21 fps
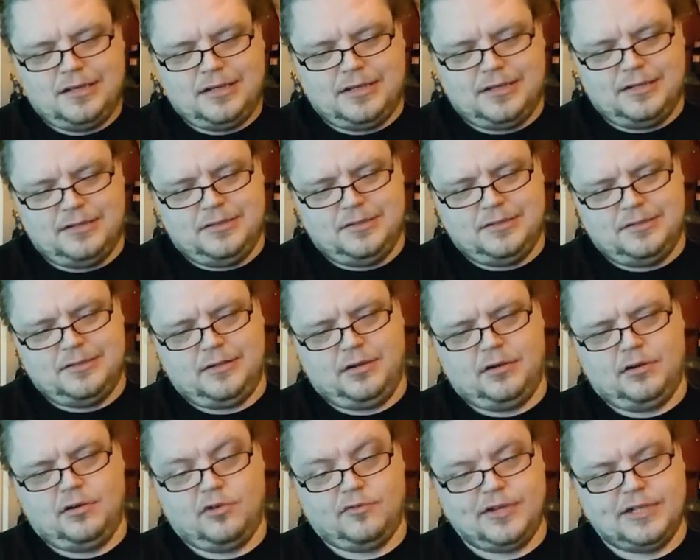or
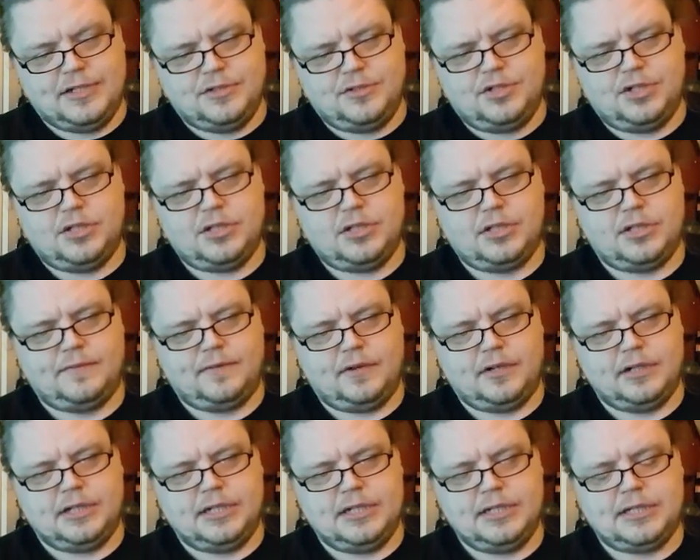orange at the
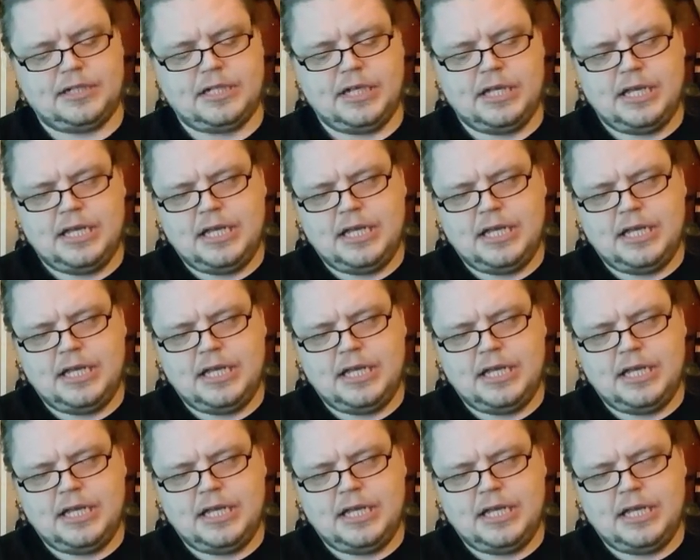very least.